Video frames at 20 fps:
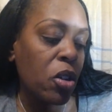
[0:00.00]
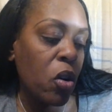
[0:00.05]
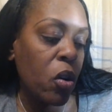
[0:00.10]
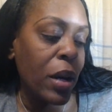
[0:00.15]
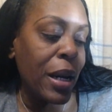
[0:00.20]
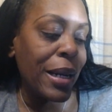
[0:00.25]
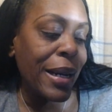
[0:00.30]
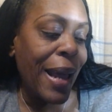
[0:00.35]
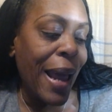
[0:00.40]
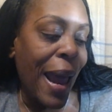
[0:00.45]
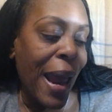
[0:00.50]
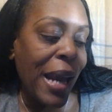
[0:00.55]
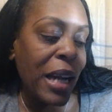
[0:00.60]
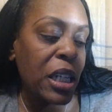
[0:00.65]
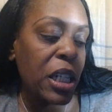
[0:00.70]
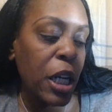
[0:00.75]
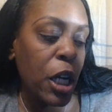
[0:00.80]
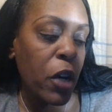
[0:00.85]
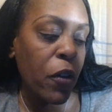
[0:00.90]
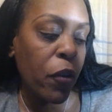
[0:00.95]
18
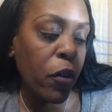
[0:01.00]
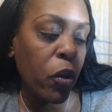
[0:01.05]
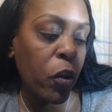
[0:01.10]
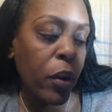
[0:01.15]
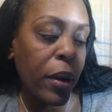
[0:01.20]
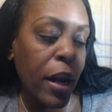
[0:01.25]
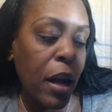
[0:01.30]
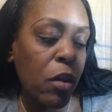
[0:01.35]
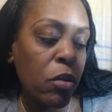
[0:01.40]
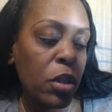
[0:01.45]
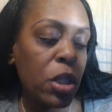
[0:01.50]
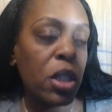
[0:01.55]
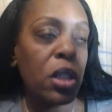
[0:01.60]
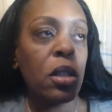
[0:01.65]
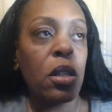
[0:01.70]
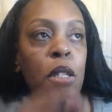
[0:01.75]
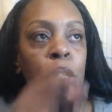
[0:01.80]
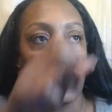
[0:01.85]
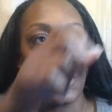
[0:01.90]
fluid ounce soap.